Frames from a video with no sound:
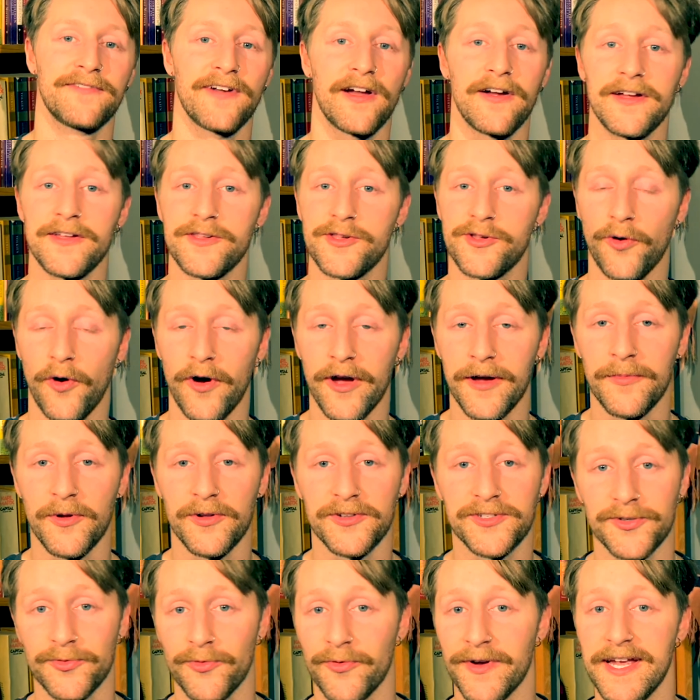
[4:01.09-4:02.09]
Very
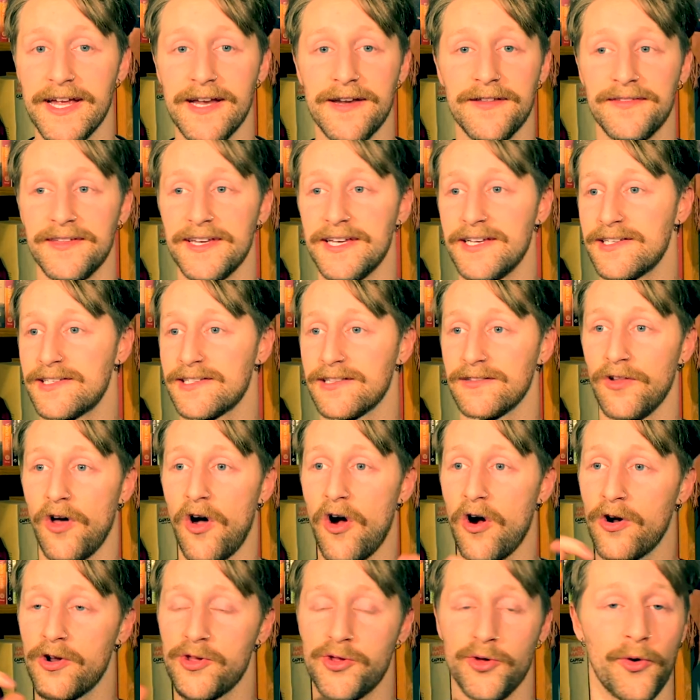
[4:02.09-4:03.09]
enjoyable to read these
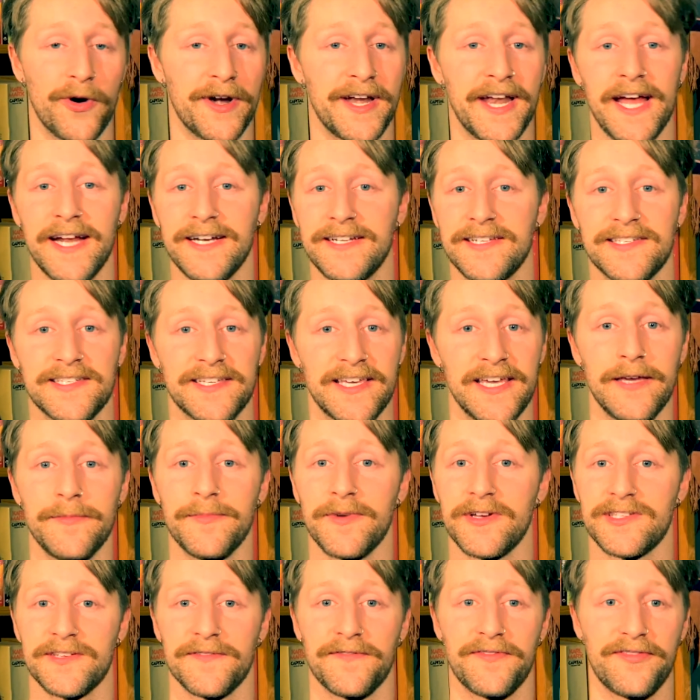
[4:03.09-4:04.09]
large, ornate
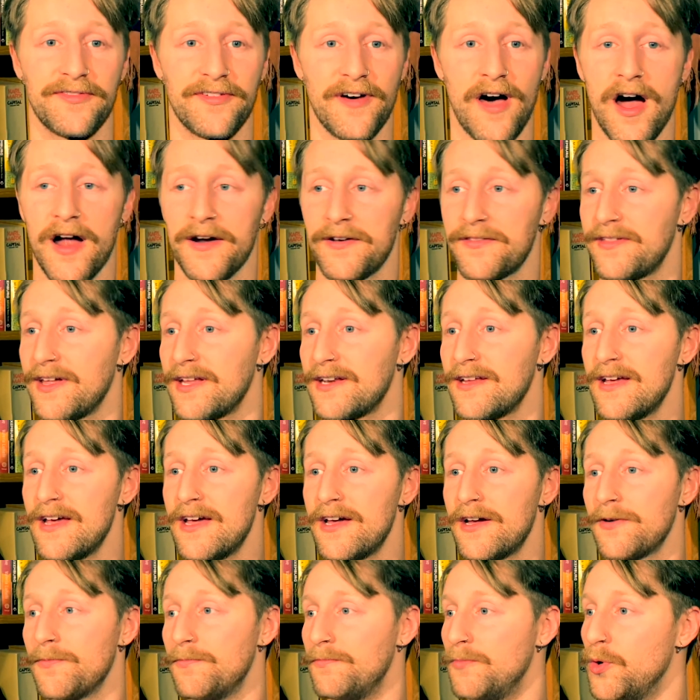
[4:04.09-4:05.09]
schemas of thought that
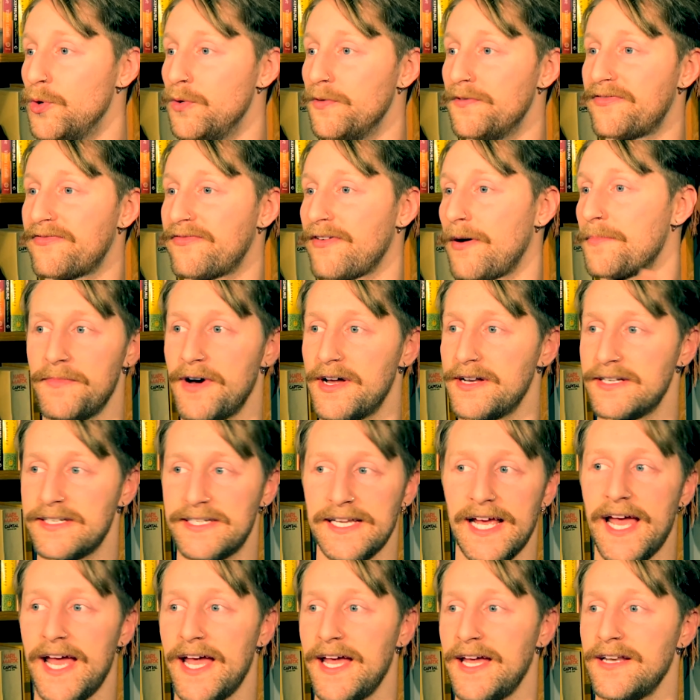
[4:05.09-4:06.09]
move from
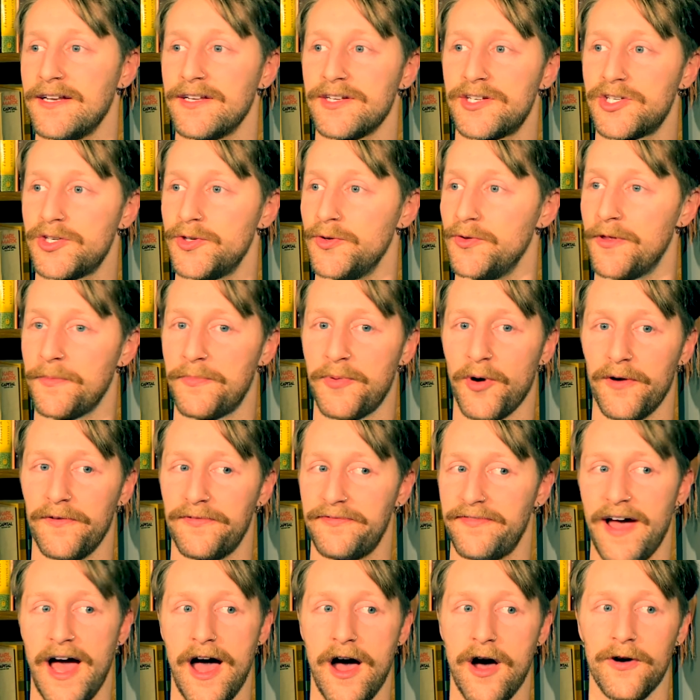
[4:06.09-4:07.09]
mundane to the
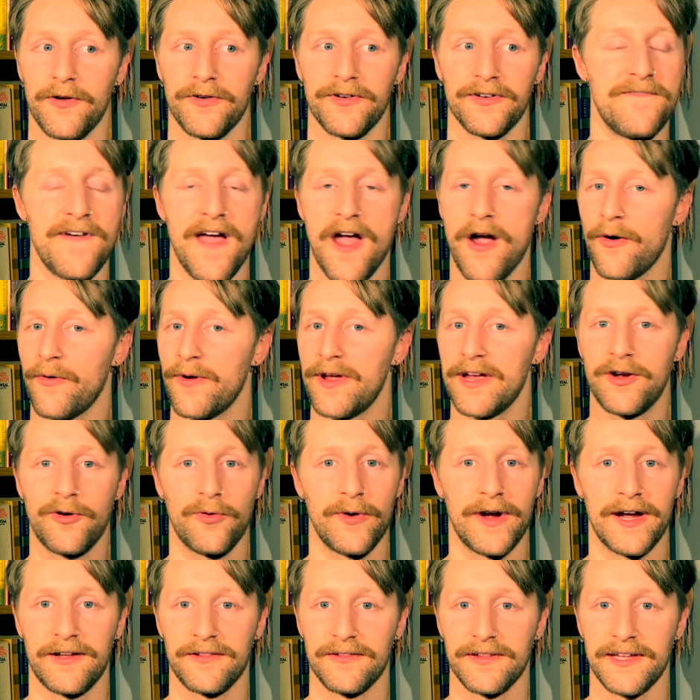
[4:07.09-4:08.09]
profound very
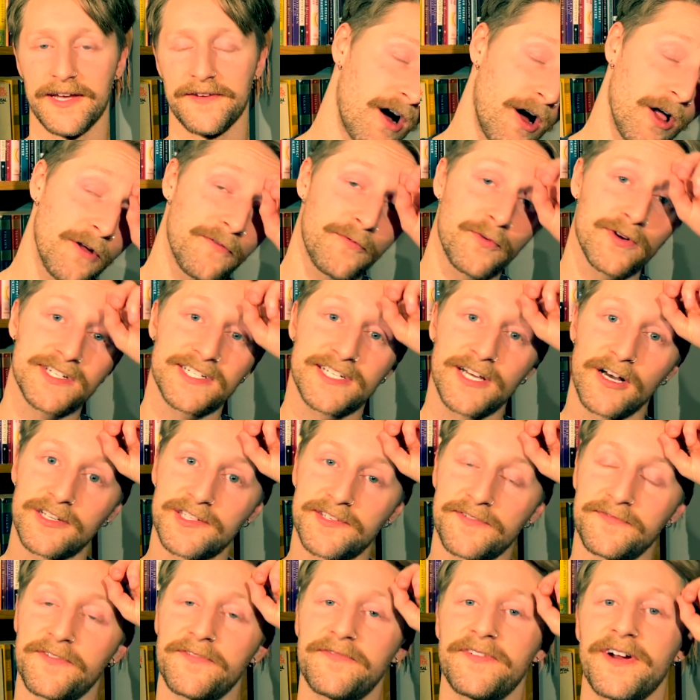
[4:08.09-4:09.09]
quickly, all of which
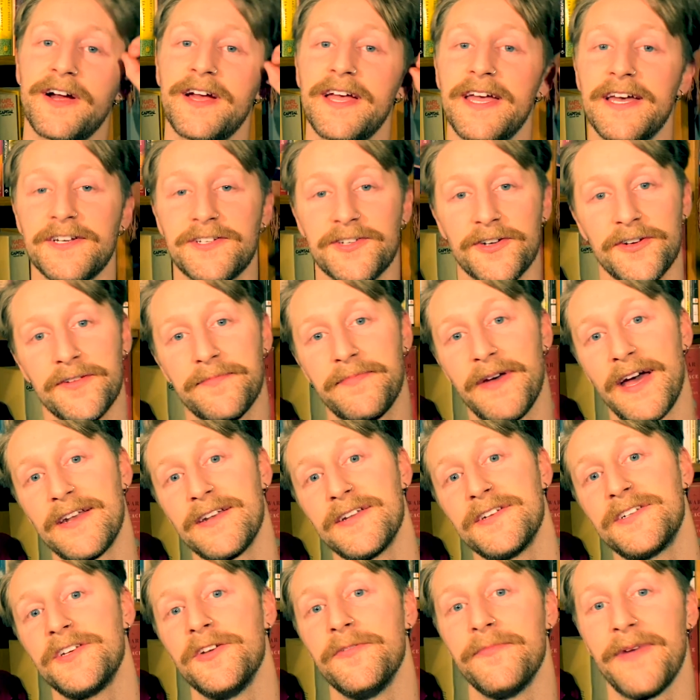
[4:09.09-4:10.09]
tells of a very
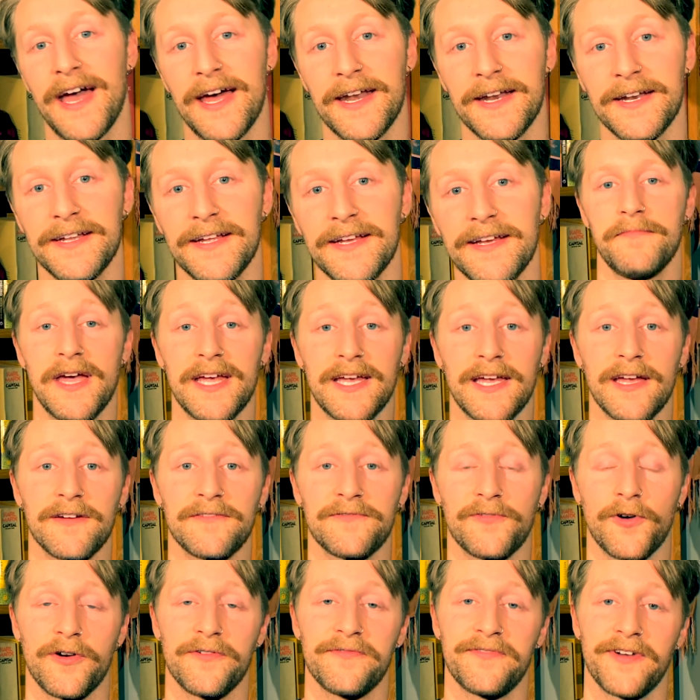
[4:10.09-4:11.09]
interdependent humanity, making
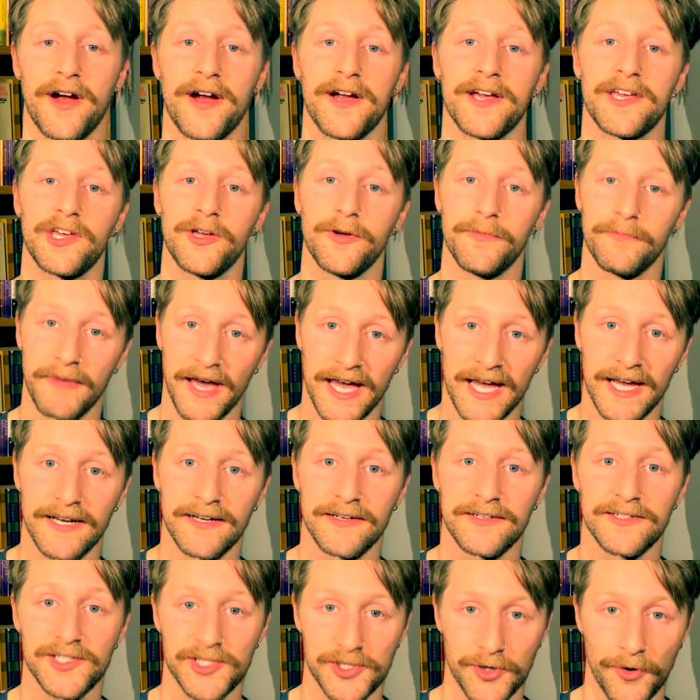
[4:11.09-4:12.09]
for a very
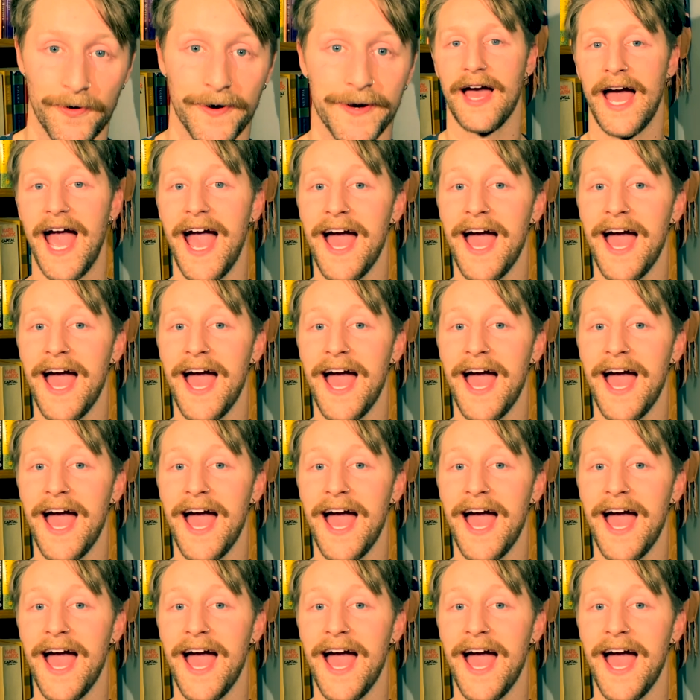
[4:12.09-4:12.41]
humane story.